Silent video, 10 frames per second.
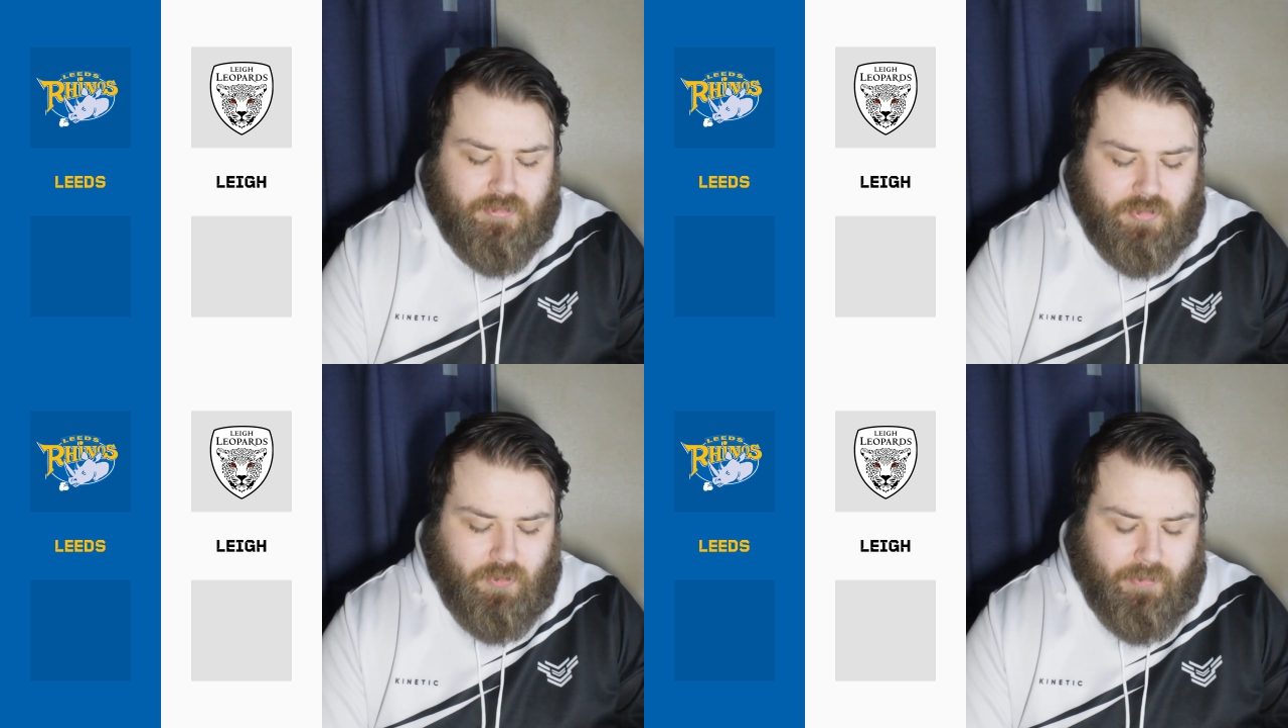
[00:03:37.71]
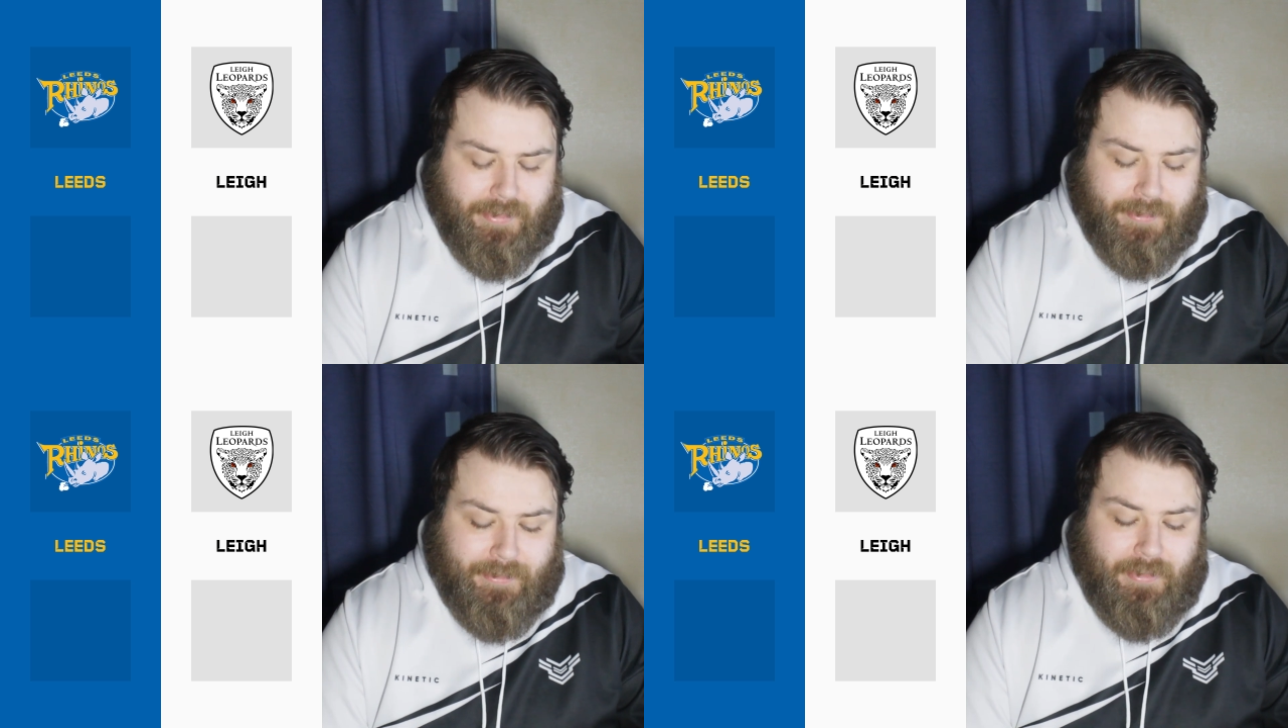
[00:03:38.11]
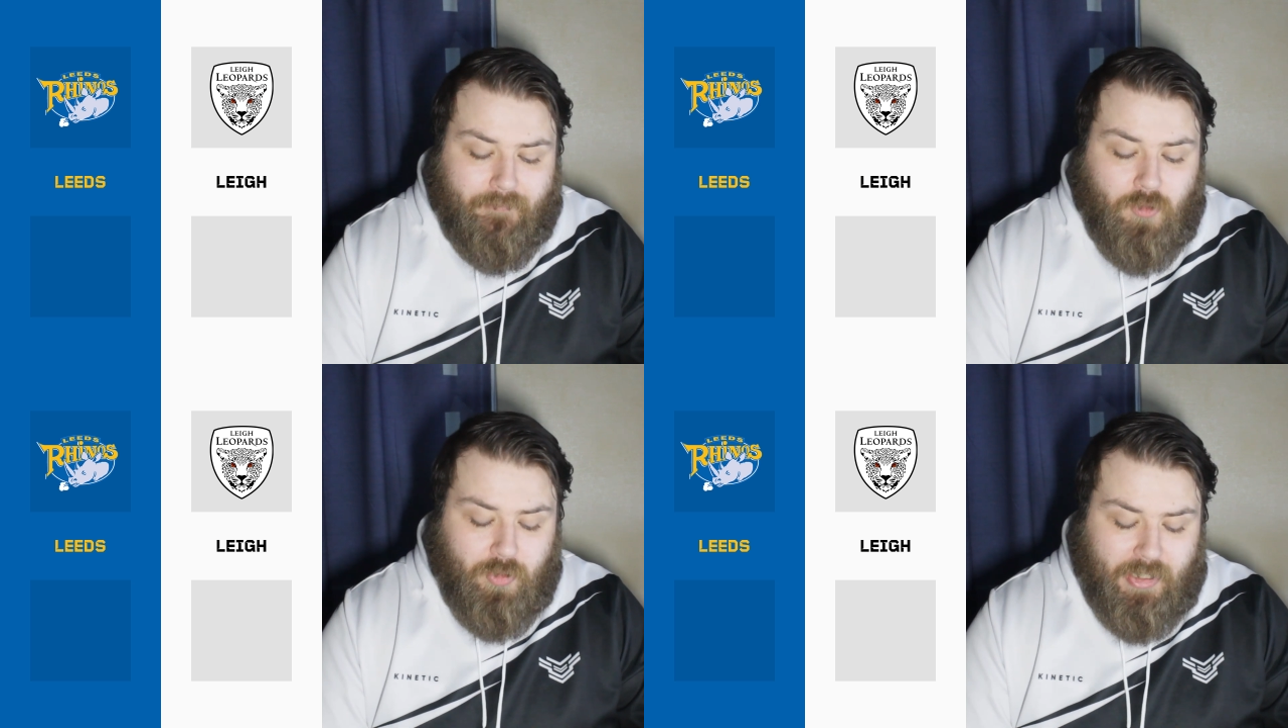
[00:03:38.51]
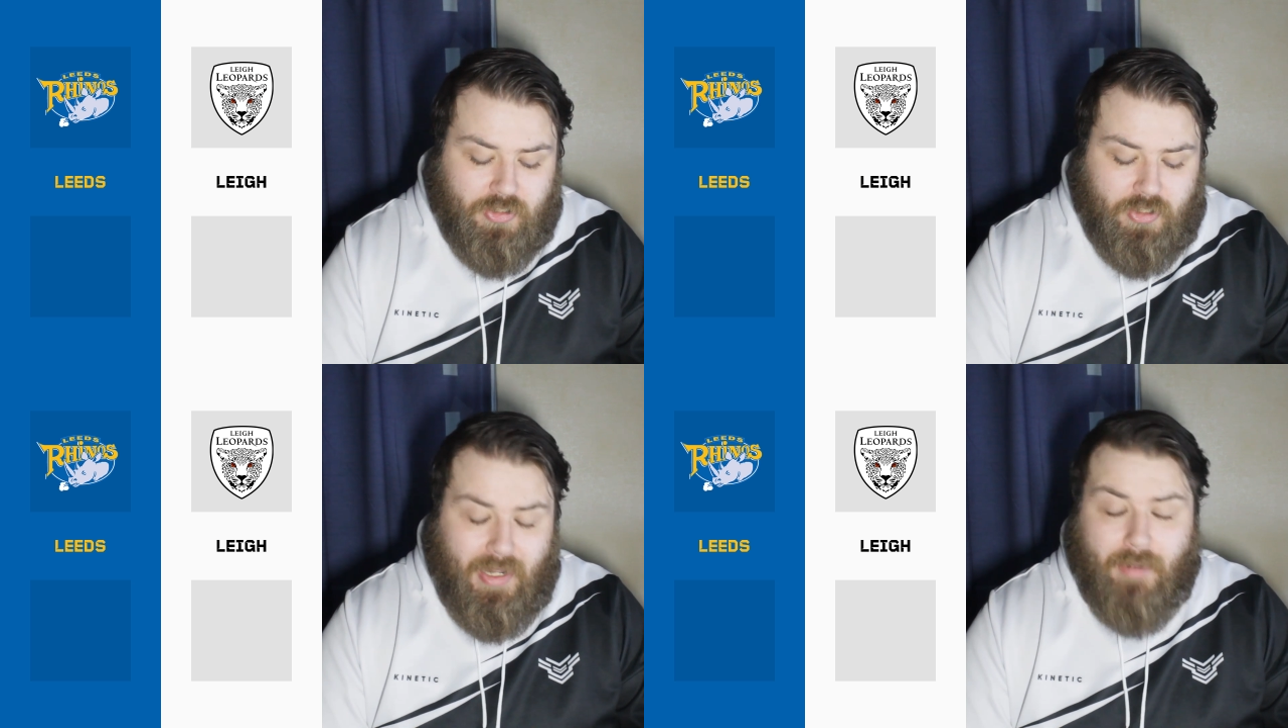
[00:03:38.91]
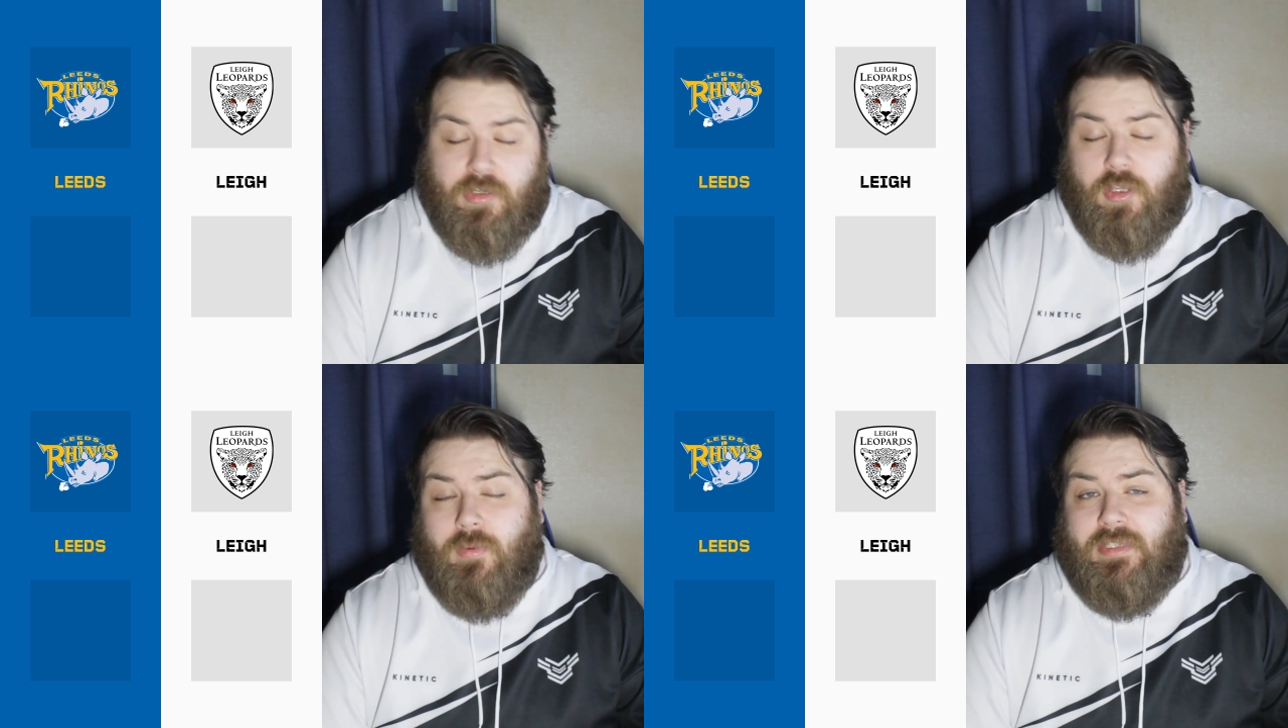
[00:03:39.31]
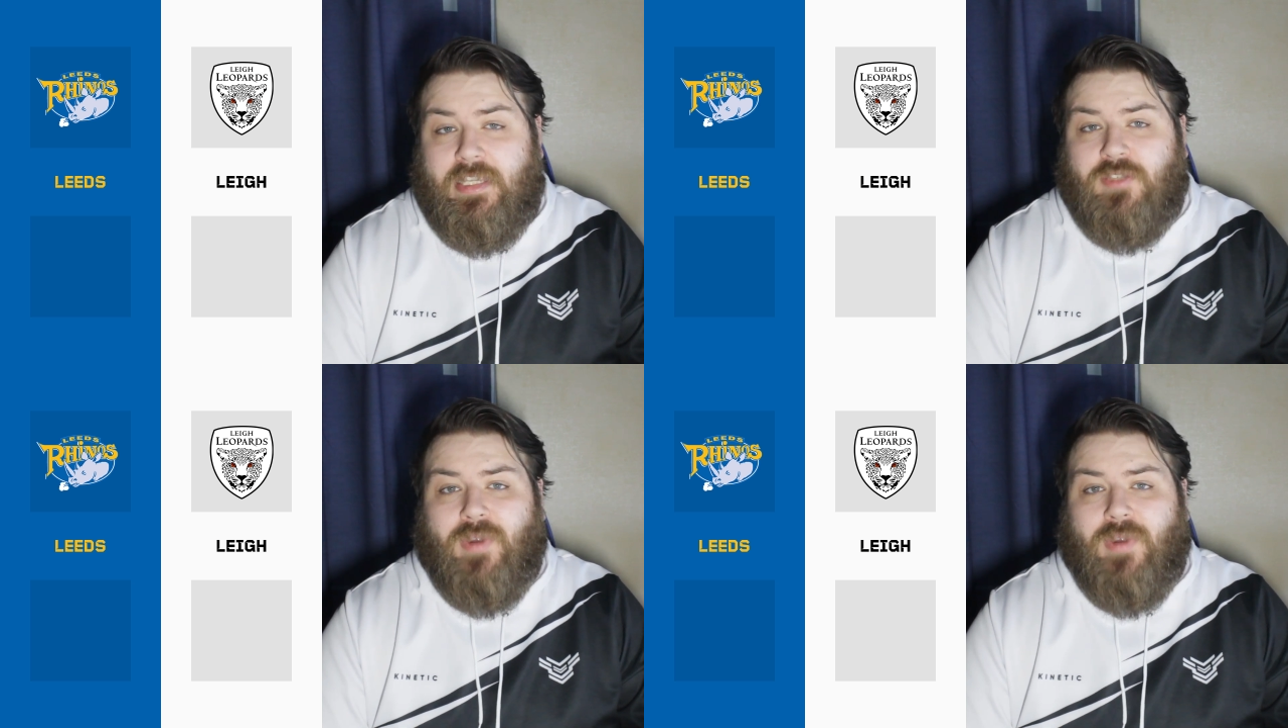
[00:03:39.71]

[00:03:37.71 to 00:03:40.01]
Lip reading: So, for a prediction, I'm going to go with Leeds